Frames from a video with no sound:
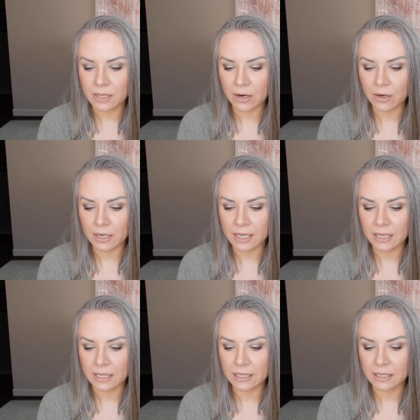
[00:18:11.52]
there
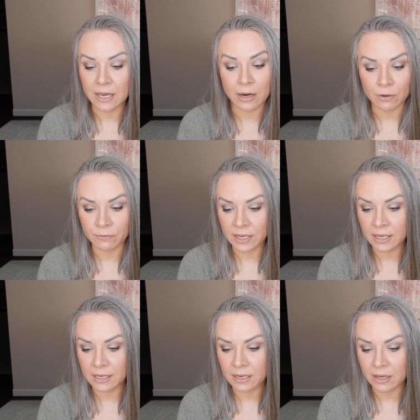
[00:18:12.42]
is, they are
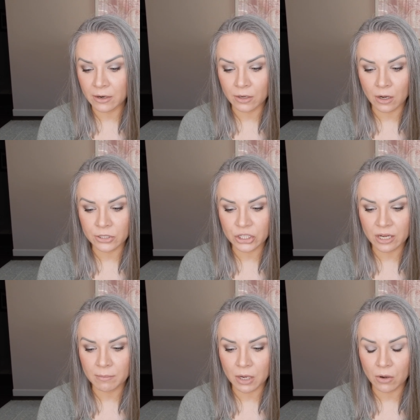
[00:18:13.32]
vegan, they are
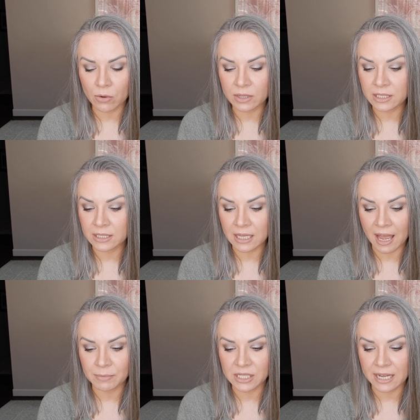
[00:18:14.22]
non-GMO, this is
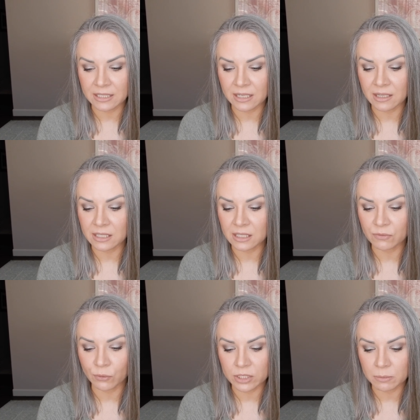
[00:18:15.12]
lab tested, this
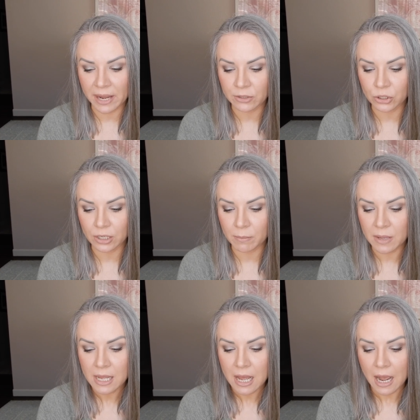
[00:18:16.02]
is full
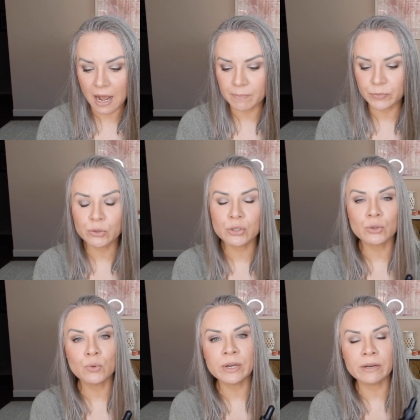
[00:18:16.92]
spectrum. Um, you
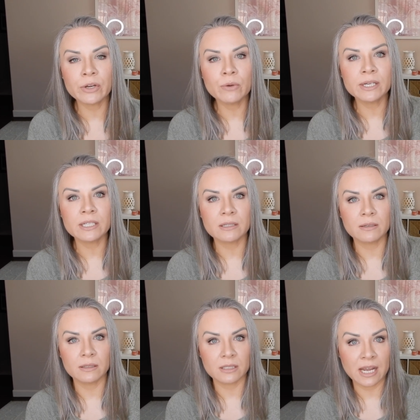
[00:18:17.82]
do, whenever you want to
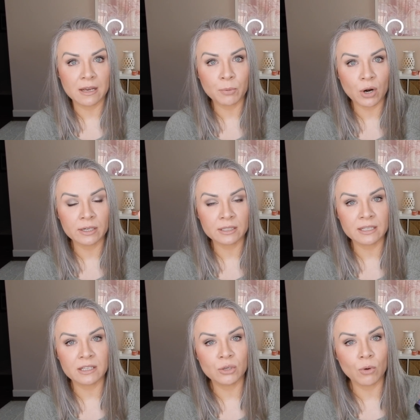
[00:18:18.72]
take a product
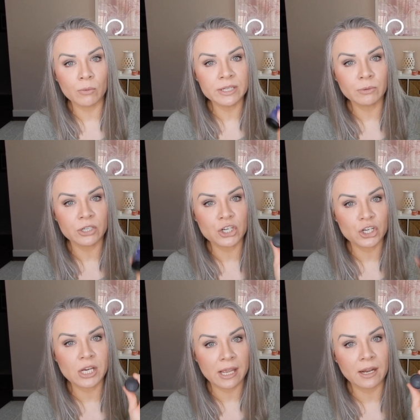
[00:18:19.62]
like this, you always want to
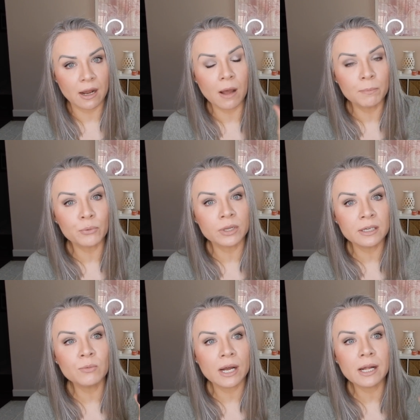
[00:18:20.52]
shake it up
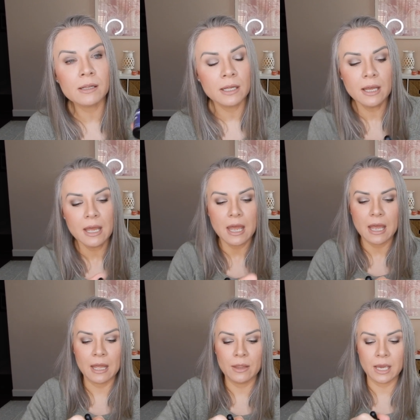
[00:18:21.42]
really well.
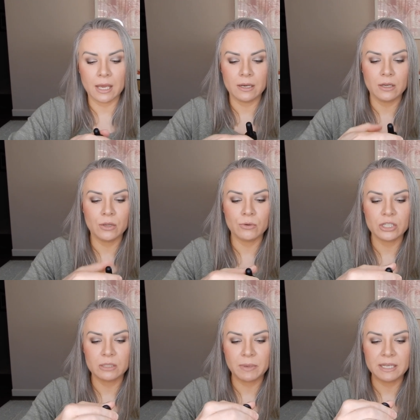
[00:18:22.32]
And then you
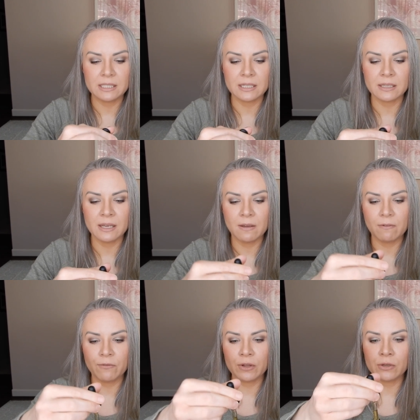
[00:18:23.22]
just
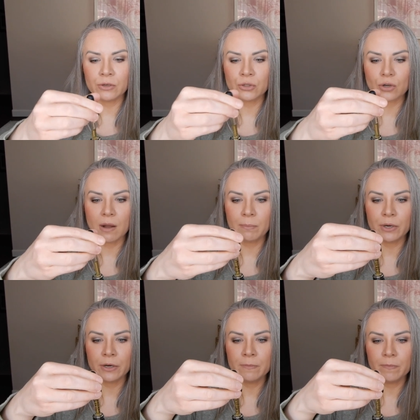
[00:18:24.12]
basically fill your
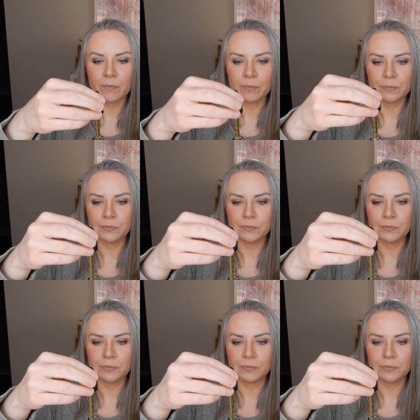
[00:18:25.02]
dropper.